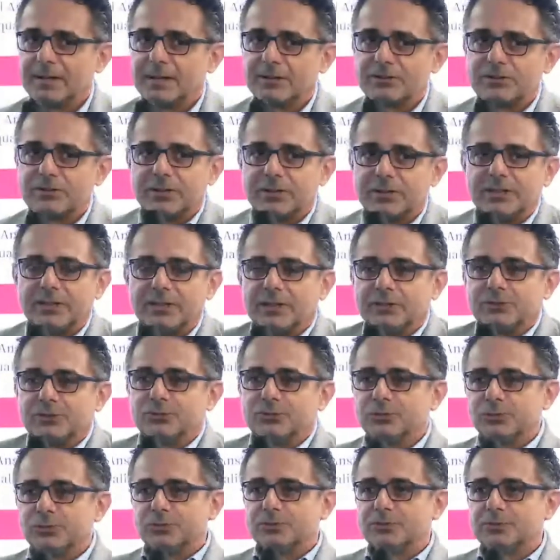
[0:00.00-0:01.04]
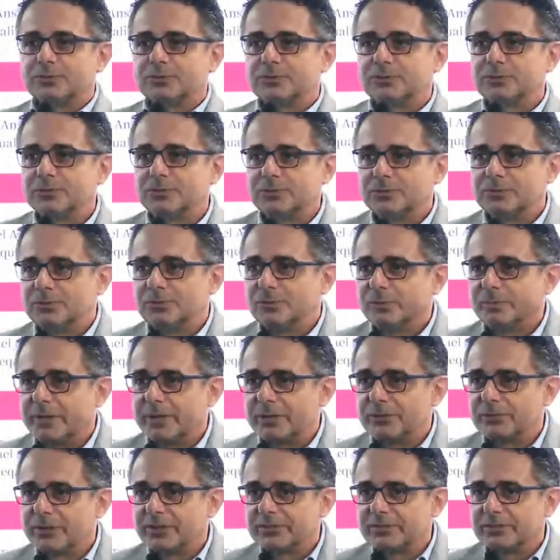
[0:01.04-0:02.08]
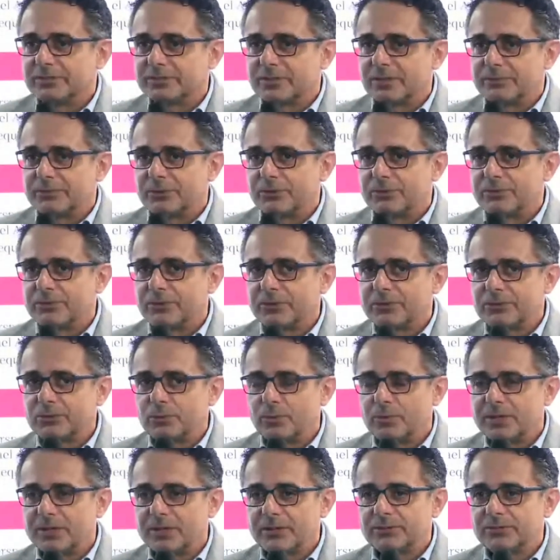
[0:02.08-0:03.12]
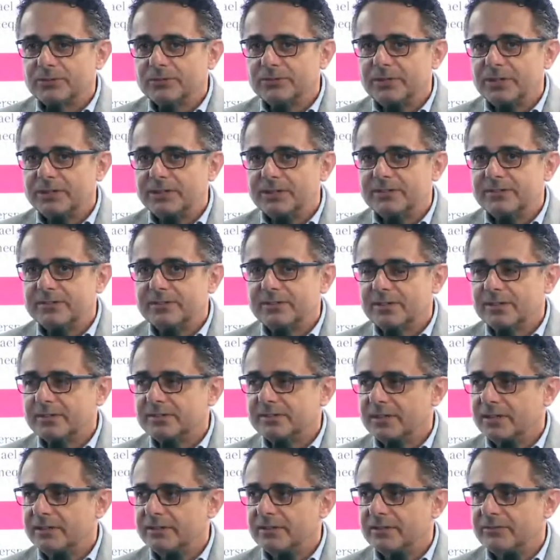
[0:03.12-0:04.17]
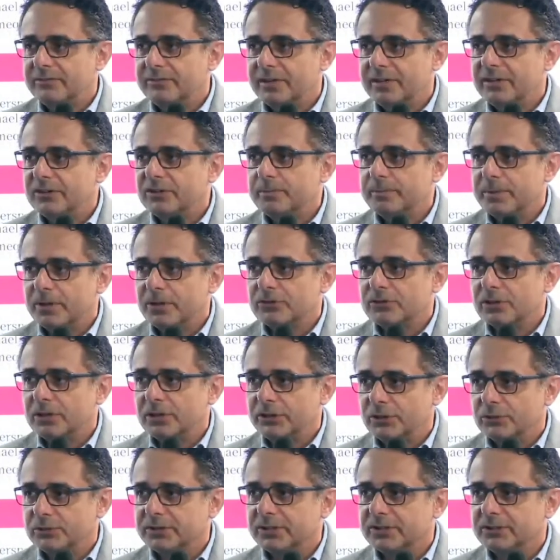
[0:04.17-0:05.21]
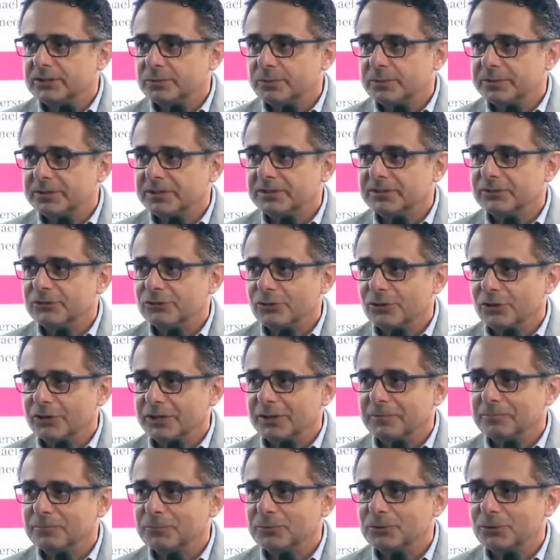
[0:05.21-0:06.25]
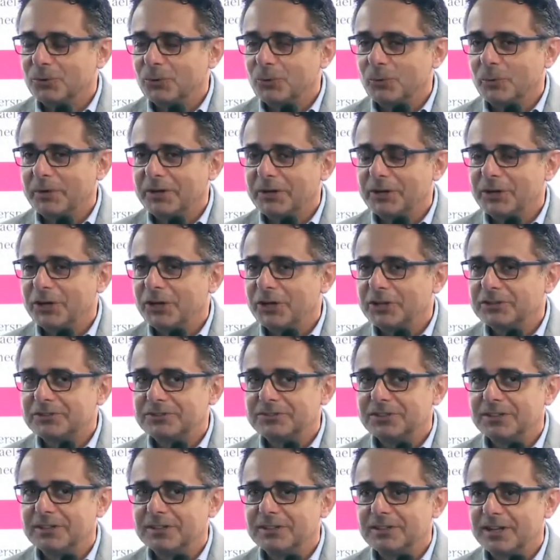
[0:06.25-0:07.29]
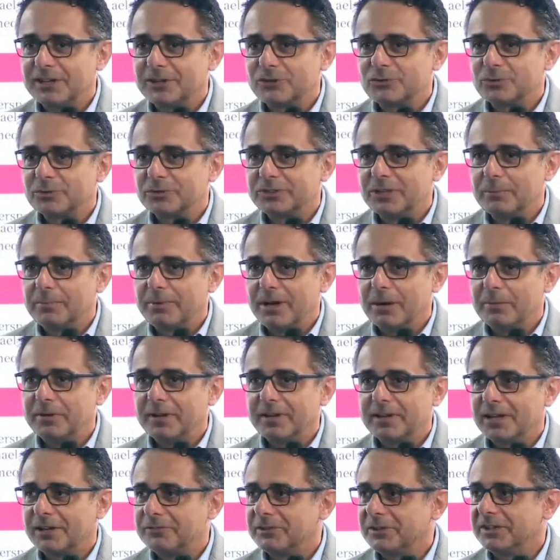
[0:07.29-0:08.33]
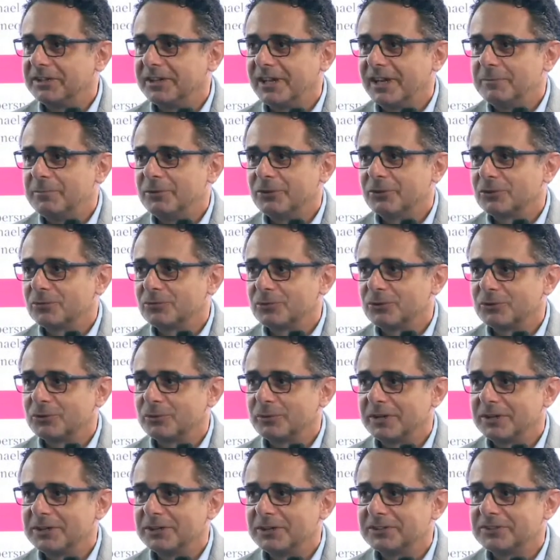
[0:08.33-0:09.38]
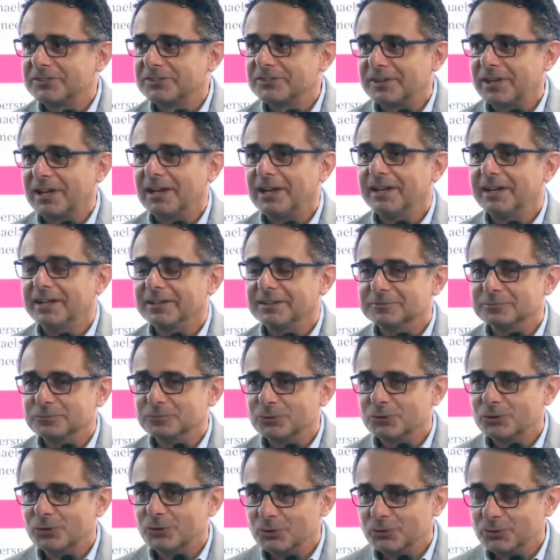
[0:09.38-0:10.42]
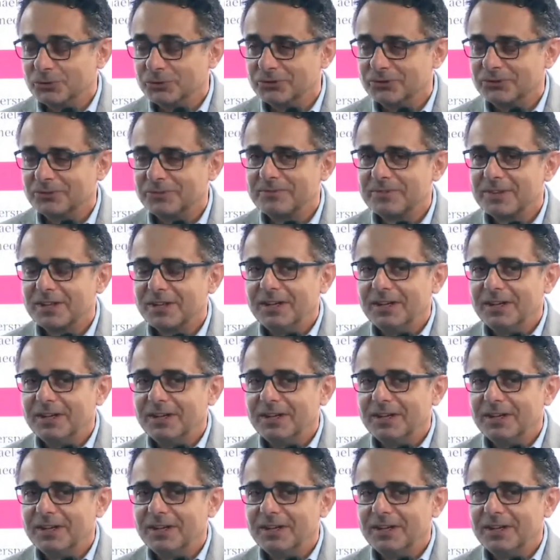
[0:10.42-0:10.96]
Actually, there are two main reasons. So for the first one, as to say that CSL is a very special unit within Sony. So we are not in touch with the public every day because, of course, we are not selling goods.